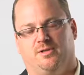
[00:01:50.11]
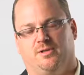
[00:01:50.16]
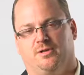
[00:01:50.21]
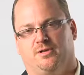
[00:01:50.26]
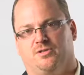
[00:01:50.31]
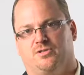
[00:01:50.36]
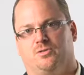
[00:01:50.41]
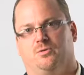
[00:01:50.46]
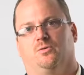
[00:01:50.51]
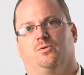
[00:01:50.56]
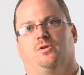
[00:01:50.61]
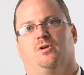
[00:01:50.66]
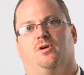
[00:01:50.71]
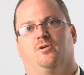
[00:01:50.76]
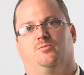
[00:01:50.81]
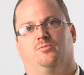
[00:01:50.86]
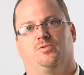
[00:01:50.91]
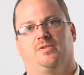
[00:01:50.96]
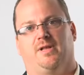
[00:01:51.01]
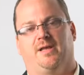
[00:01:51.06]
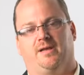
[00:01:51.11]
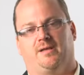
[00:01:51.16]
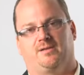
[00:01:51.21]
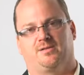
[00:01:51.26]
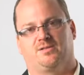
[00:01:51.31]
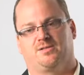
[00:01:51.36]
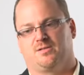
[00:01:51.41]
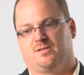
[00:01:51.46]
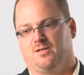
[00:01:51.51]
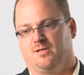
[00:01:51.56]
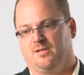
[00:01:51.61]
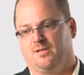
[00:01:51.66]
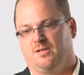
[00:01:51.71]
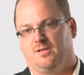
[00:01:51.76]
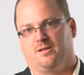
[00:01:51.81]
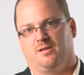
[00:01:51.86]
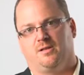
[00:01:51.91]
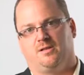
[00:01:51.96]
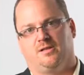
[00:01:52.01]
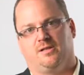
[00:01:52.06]
that are so complex
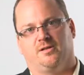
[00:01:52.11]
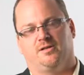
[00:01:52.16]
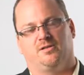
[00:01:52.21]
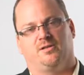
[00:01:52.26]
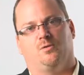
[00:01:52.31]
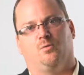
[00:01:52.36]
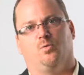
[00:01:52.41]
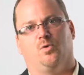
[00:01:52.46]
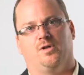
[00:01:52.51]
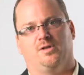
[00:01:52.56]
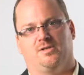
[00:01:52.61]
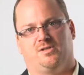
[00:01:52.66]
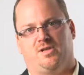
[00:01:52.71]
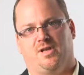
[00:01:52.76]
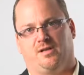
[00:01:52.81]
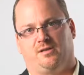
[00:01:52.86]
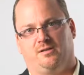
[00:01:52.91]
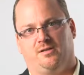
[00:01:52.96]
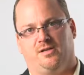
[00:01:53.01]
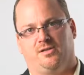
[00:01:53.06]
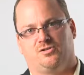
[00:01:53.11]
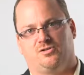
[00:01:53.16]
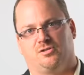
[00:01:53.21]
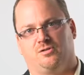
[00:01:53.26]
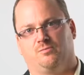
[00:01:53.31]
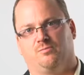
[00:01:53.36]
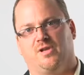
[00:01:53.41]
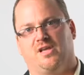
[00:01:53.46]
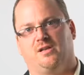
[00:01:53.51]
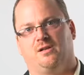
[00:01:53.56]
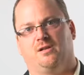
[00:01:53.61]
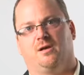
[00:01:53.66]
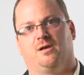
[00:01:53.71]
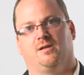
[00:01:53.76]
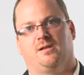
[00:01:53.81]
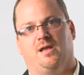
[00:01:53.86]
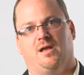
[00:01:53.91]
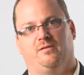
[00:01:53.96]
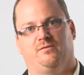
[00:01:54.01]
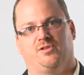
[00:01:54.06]
that one technician may
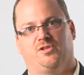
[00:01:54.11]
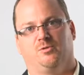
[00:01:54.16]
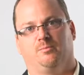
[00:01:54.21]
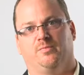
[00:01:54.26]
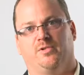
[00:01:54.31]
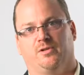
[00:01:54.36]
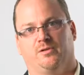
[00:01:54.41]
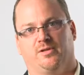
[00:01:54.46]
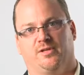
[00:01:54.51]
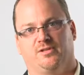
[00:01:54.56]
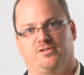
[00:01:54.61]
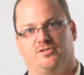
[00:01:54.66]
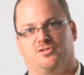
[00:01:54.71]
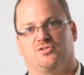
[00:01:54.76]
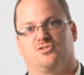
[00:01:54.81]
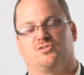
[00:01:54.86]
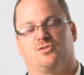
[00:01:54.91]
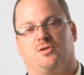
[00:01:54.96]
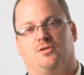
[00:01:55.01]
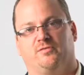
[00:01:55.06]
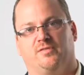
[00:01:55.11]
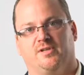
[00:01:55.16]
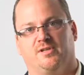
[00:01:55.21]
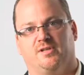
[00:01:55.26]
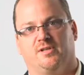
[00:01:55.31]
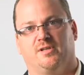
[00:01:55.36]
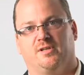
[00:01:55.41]
not have the ability to solve it